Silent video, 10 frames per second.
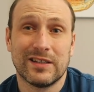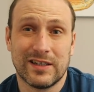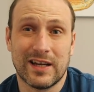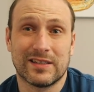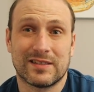
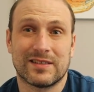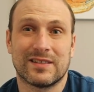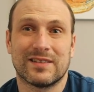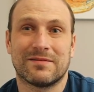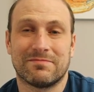
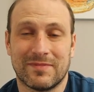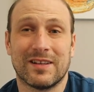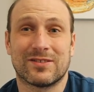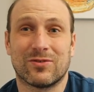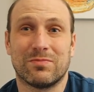yes,
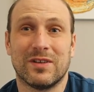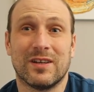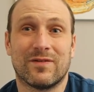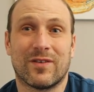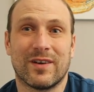that should be
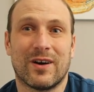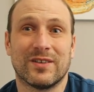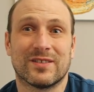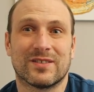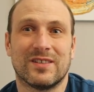it for
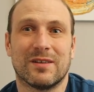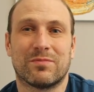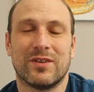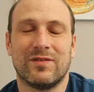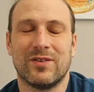now. So sneak
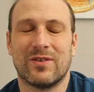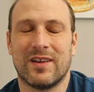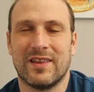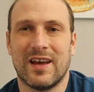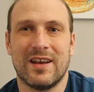preview,
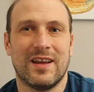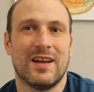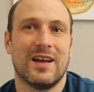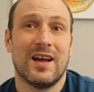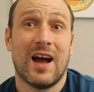and then
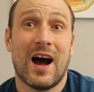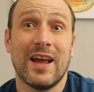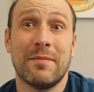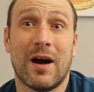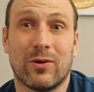
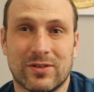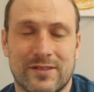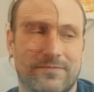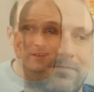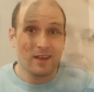I am out.